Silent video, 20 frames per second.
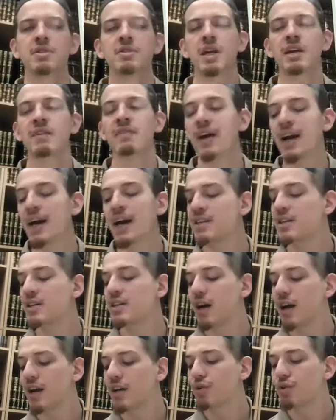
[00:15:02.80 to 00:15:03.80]
says, if I did
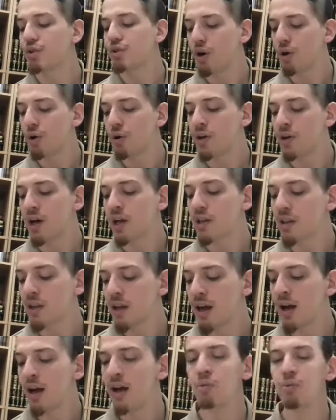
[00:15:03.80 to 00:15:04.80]
not know that
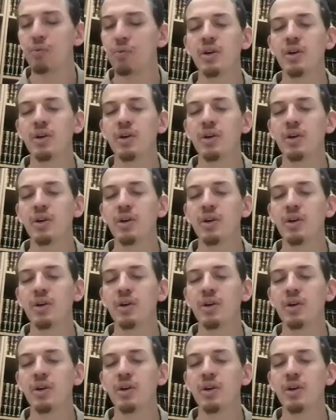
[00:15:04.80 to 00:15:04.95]
Allah